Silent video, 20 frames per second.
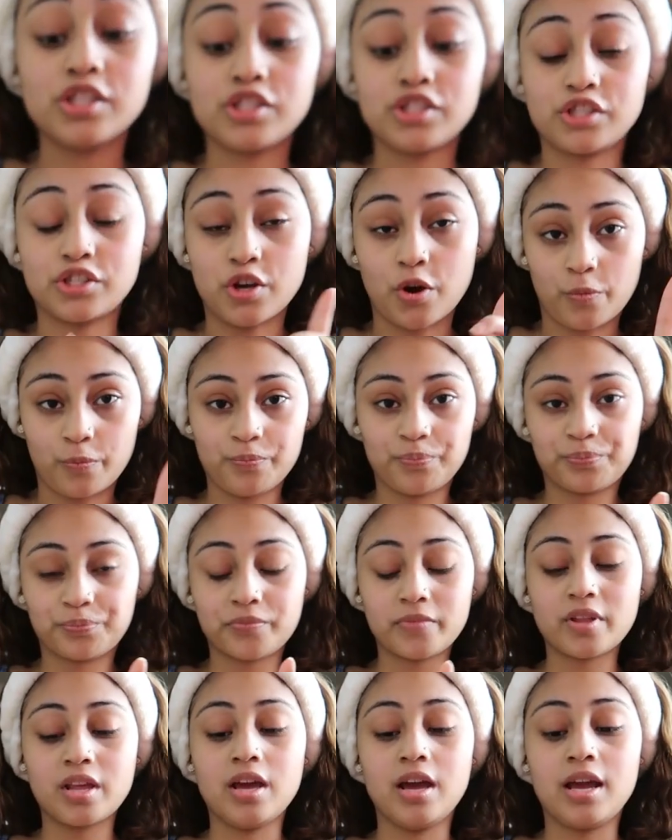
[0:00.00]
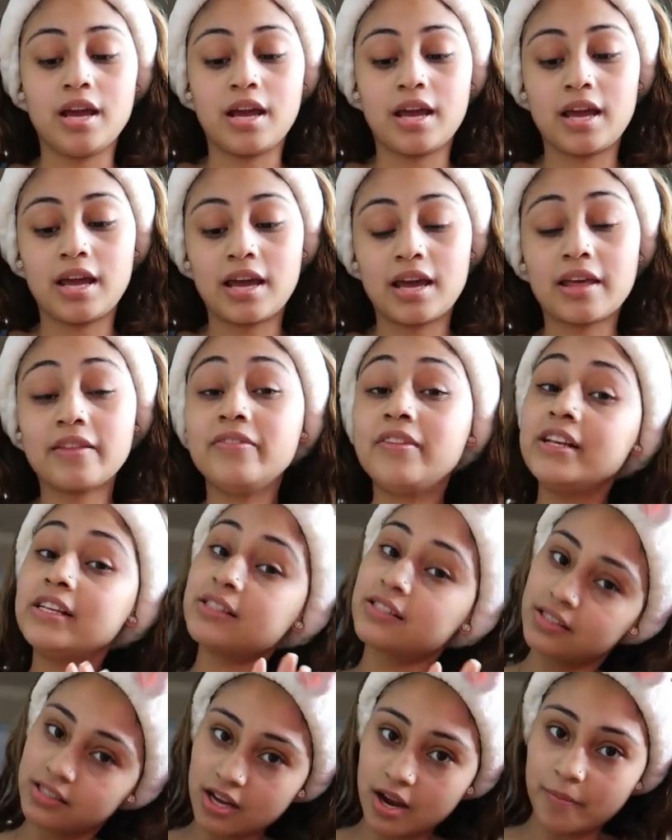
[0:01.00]
So, in the
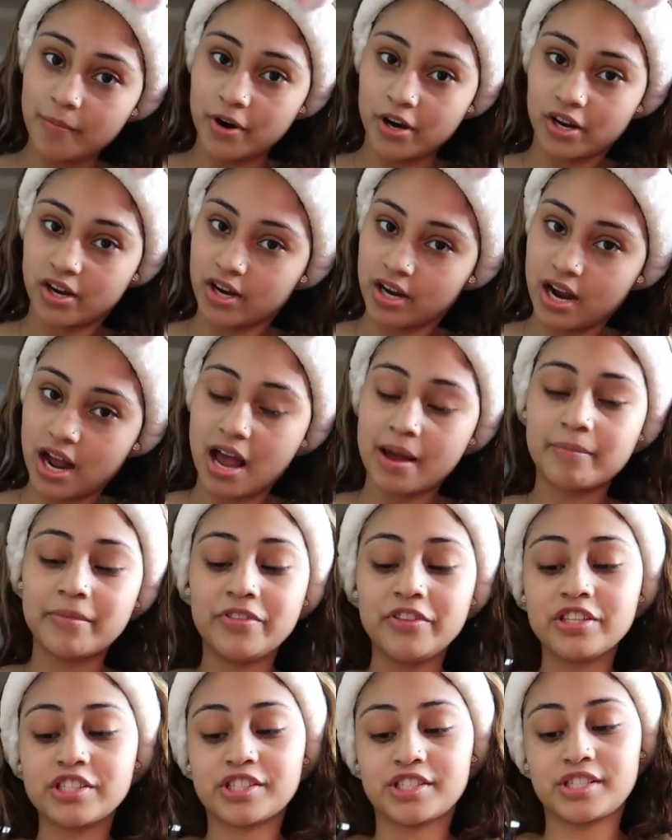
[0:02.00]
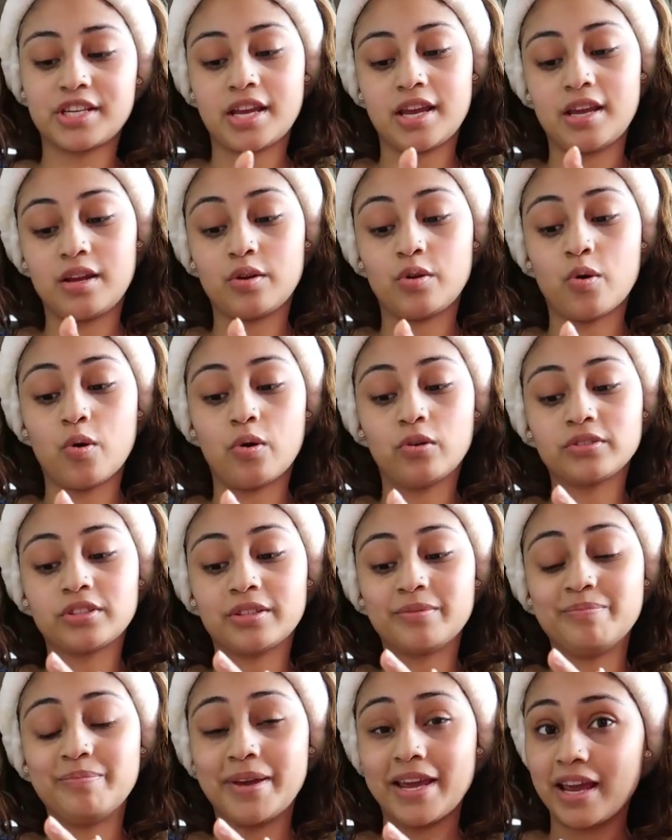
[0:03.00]
summer, I'm in the shade
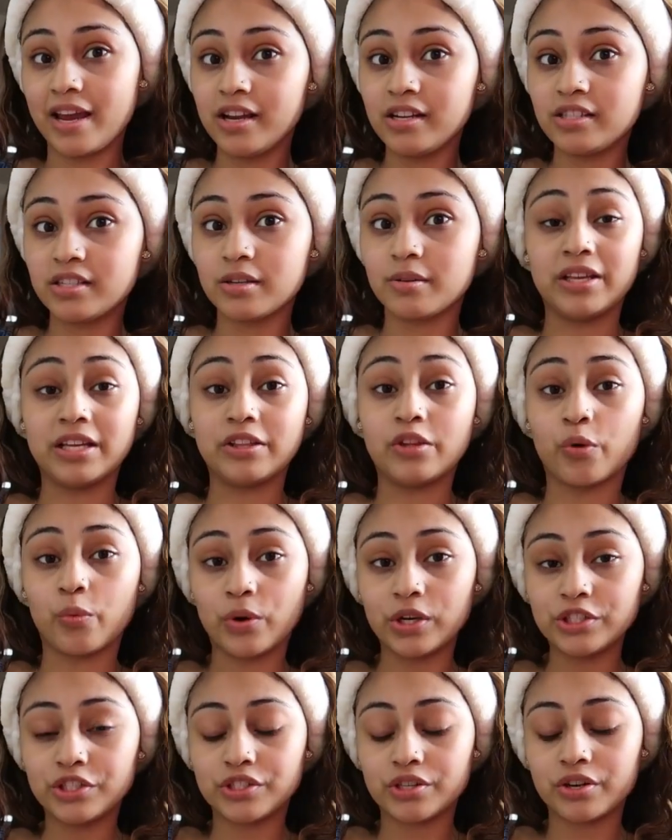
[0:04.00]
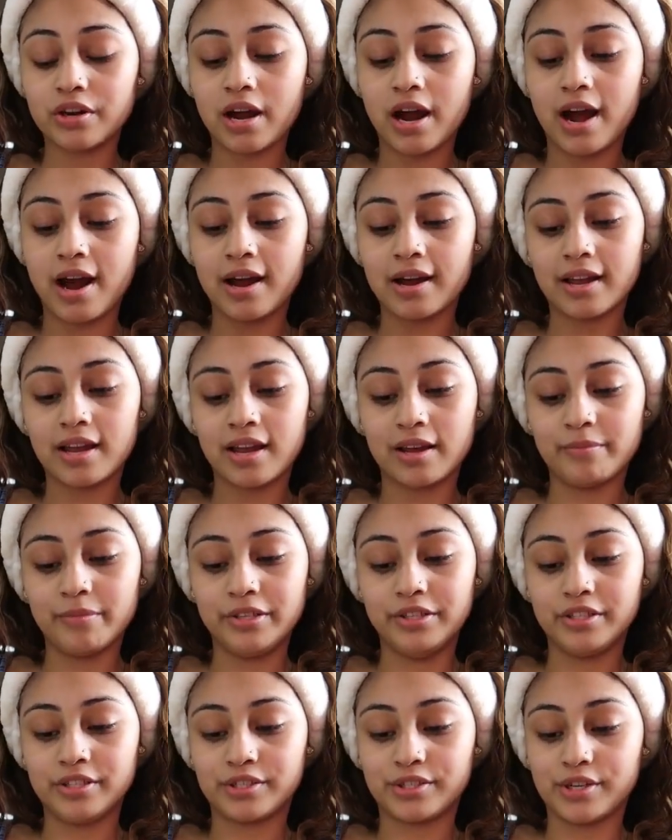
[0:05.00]
Golden Beige. In the winter, I am
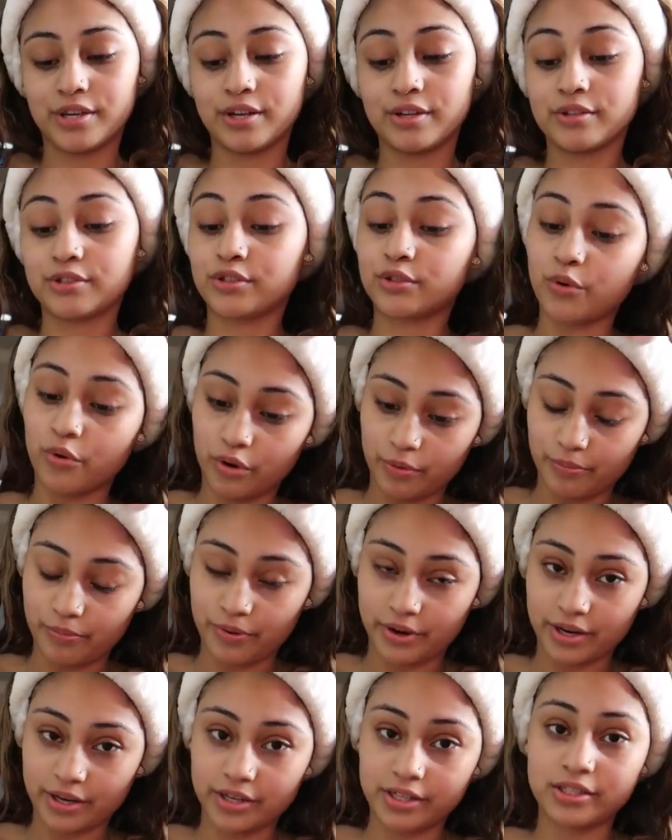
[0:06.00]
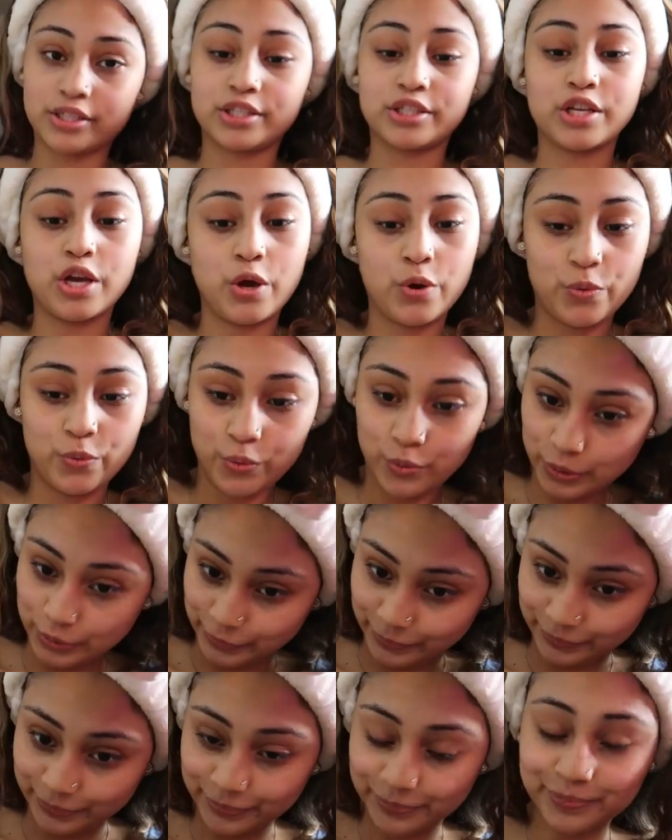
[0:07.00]
in the shade Shortbread. So,
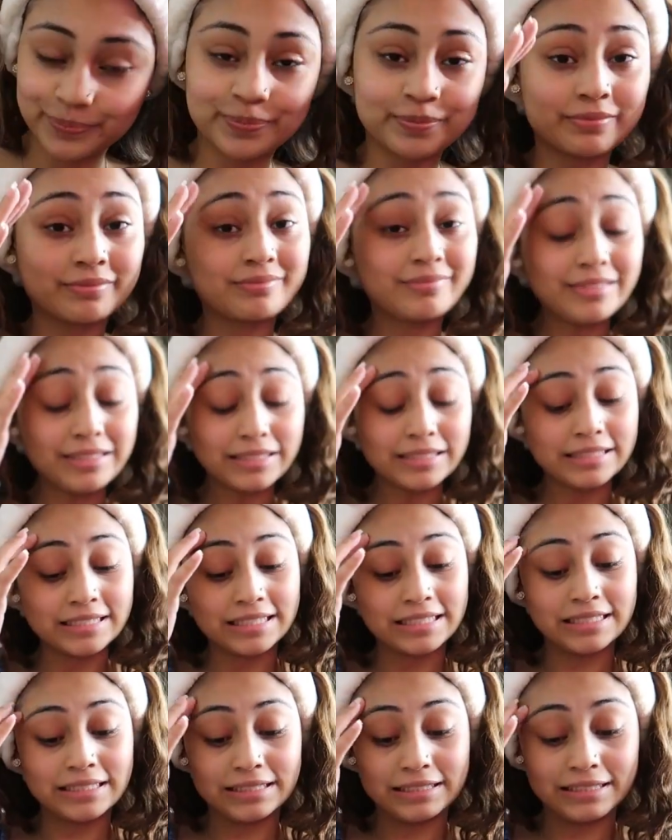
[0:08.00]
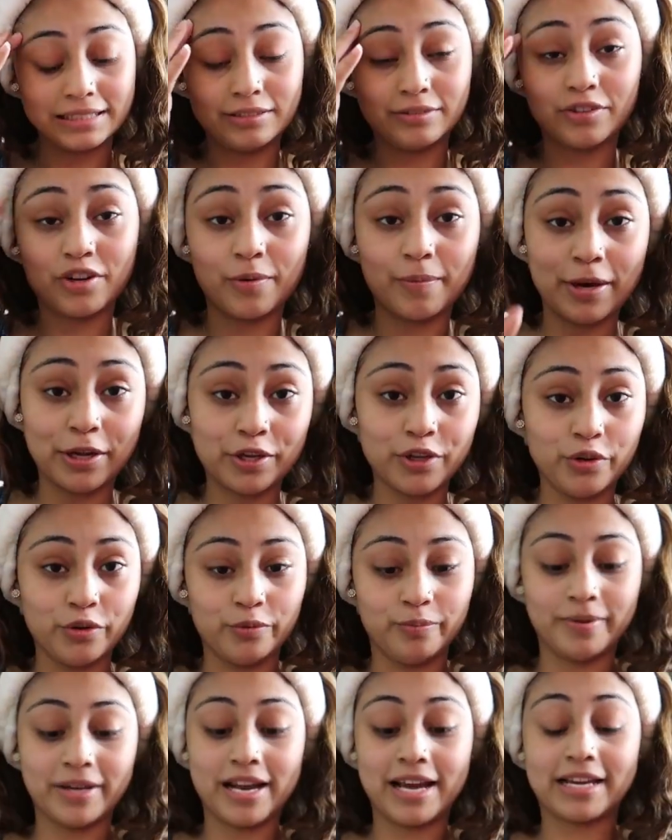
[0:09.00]
yeah, I don't know about
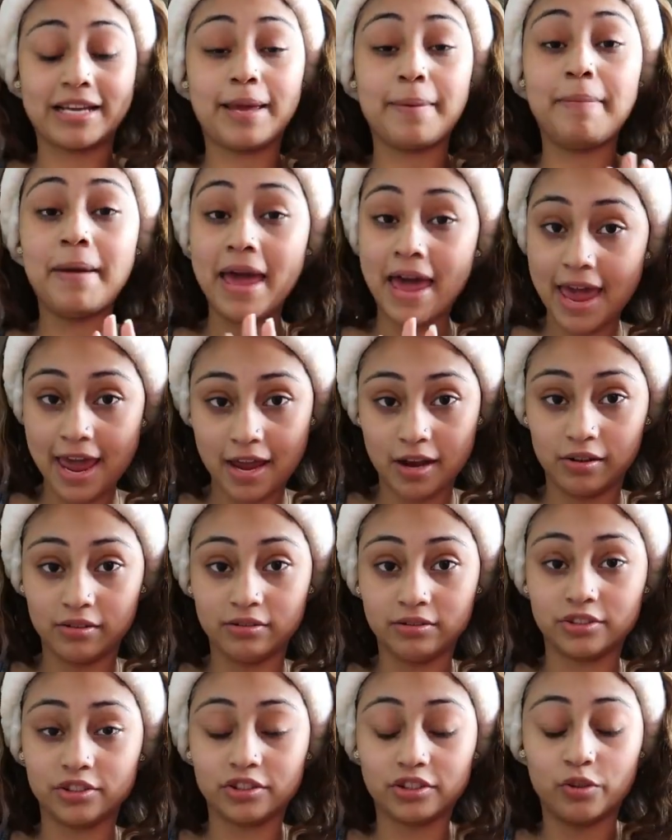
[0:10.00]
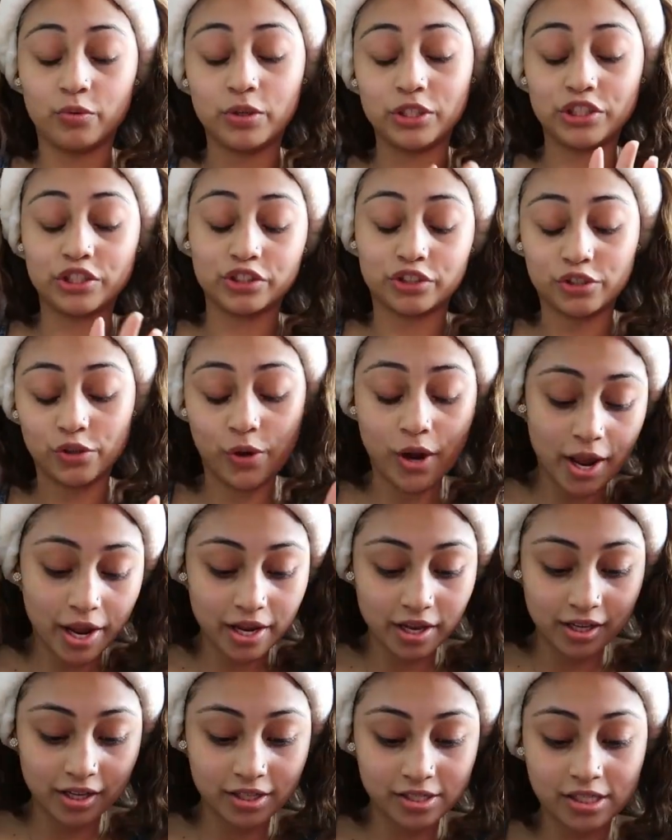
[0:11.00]
you, but I get pale during the winters,
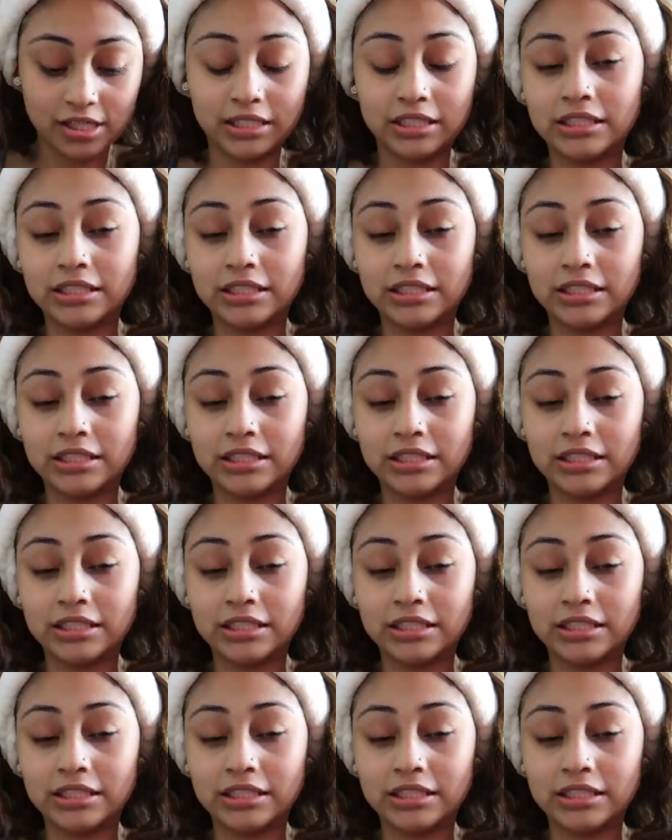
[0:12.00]
okay?